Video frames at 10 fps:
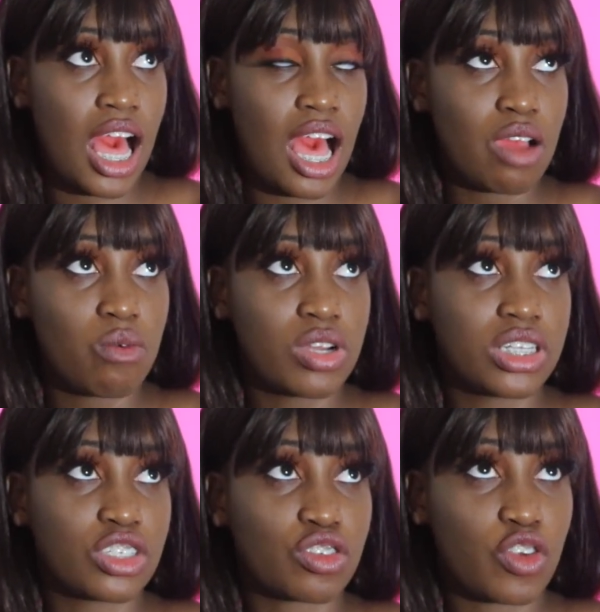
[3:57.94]
I would
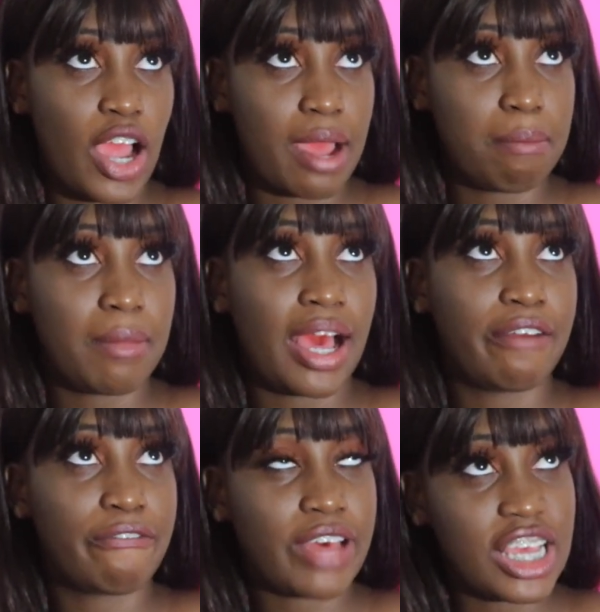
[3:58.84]
describe
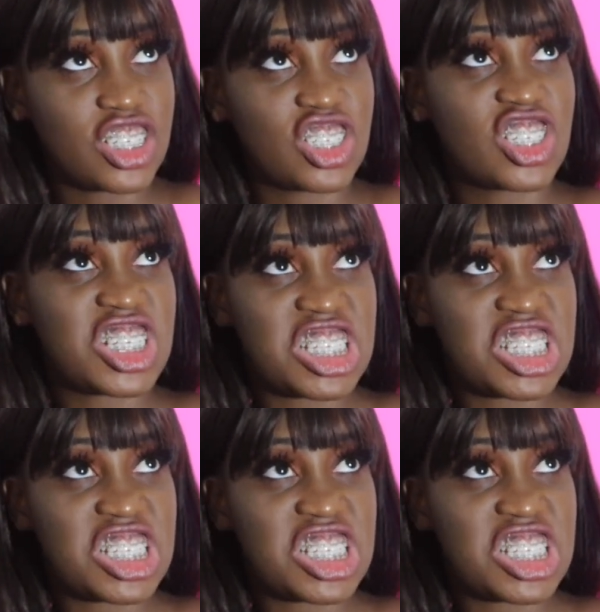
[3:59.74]
my fashion